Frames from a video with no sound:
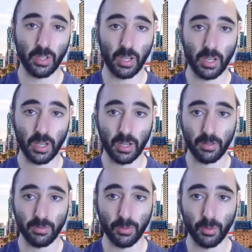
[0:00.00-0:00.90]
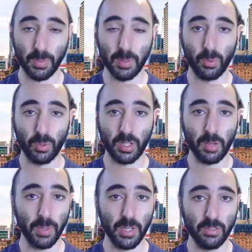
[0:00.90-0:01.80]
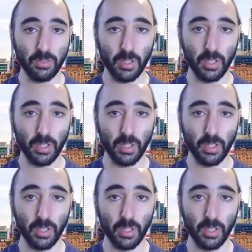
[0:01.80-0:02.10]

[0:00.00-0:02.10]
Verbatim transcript: uh, for people and companies